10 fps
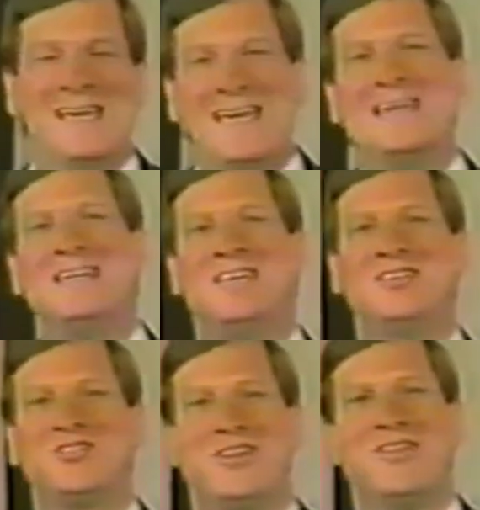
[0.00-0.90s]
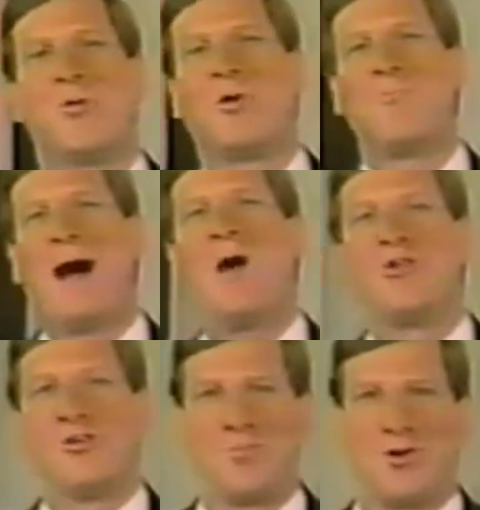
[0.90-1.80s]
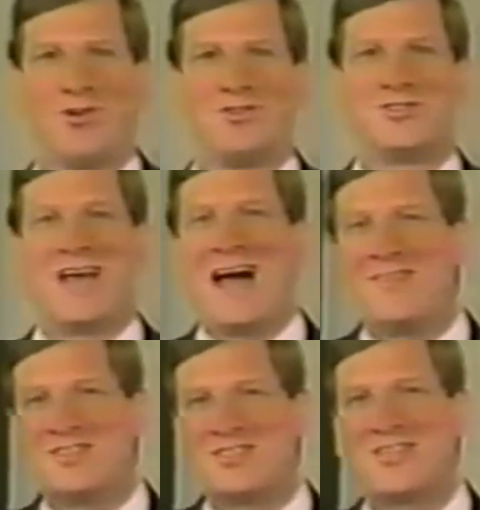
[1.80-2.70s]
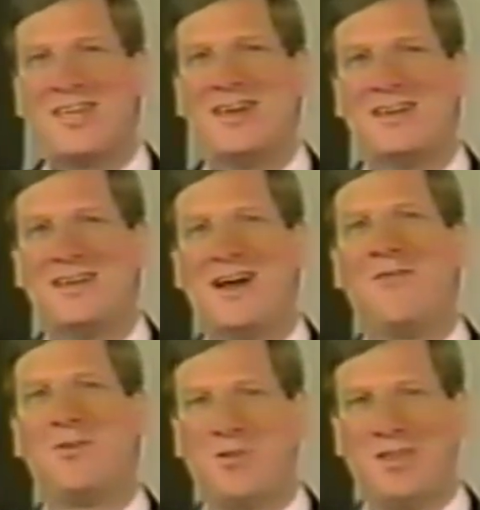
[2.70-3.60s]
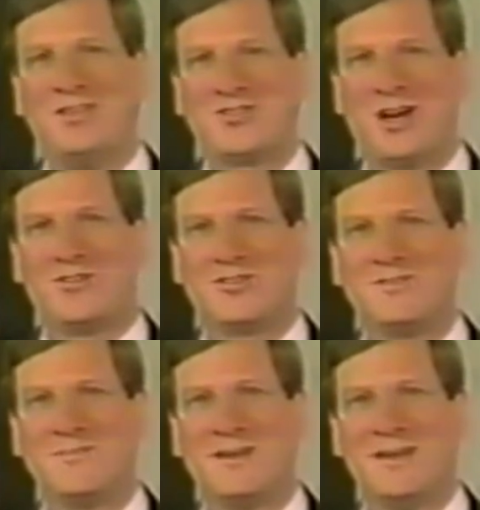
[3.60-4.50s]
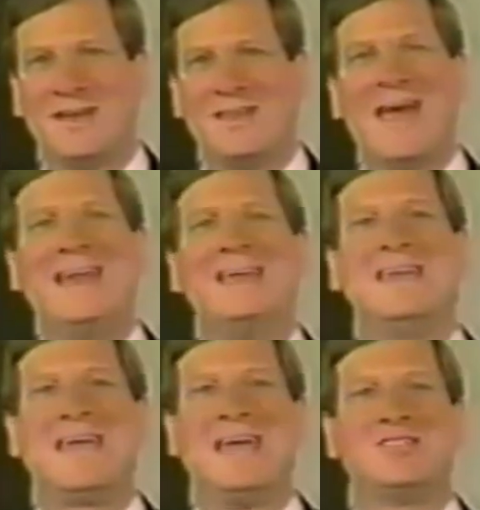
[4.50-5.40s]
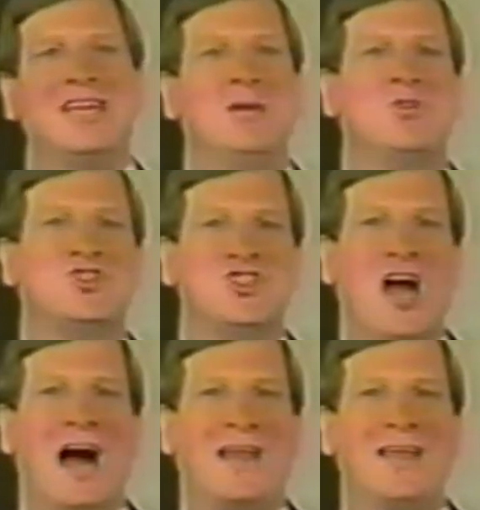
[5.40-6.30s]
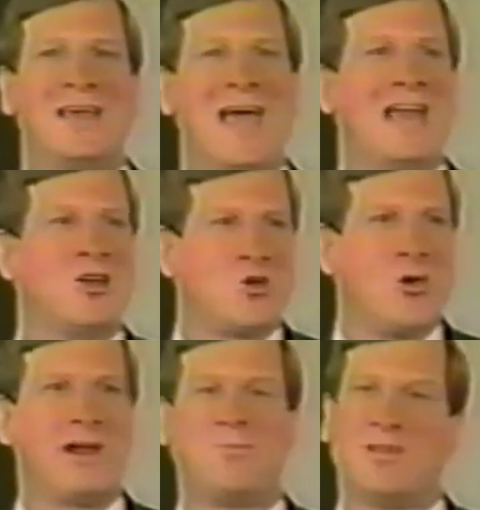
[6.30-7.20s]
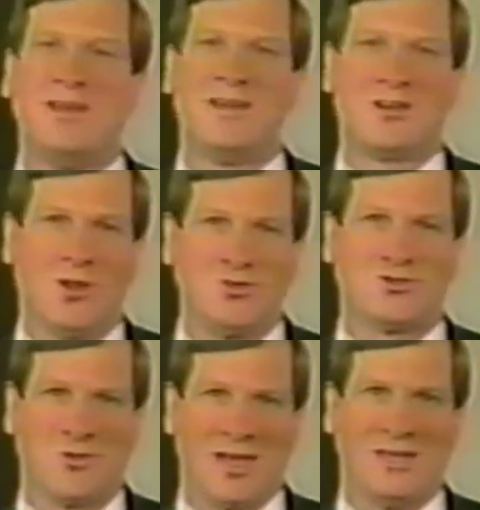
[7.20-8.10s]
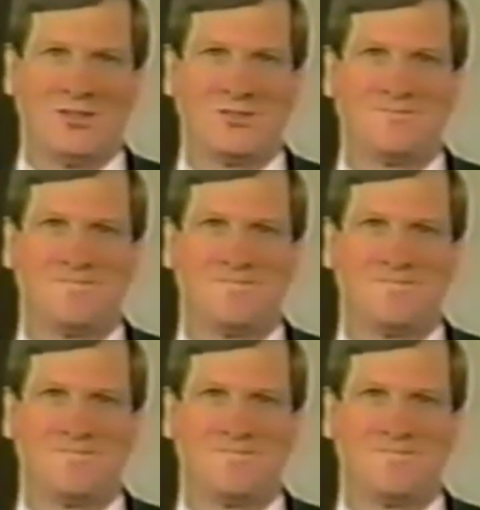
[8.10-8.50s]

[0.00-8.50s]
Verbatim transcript: In addition, there were powder burns on the skin of the police sergeant. That indicates that he was shot at incredibly close range.